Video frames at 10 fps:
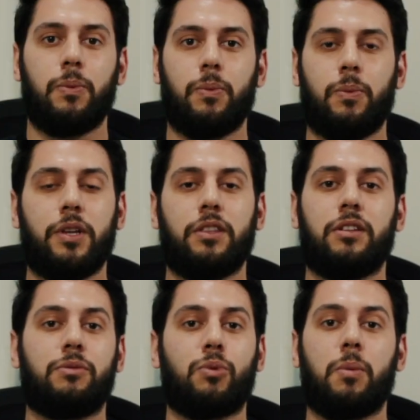when the
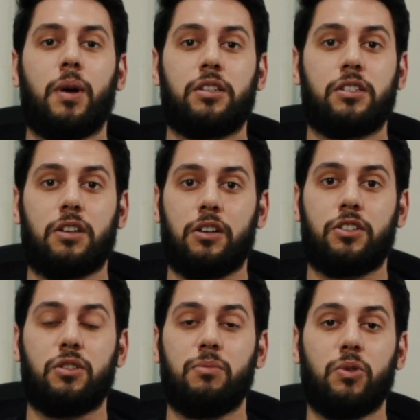robot starts to
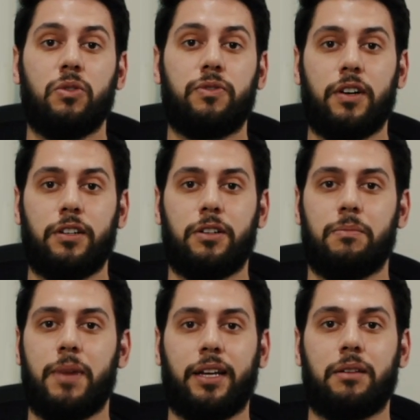move under my
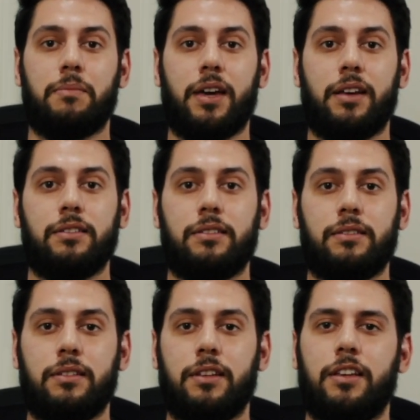commands
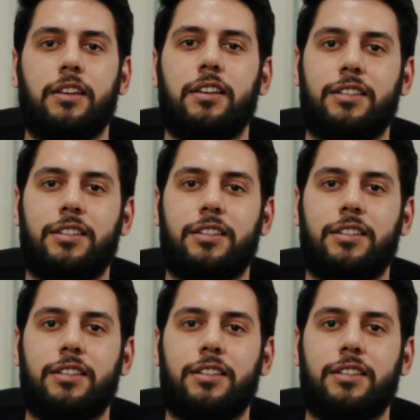is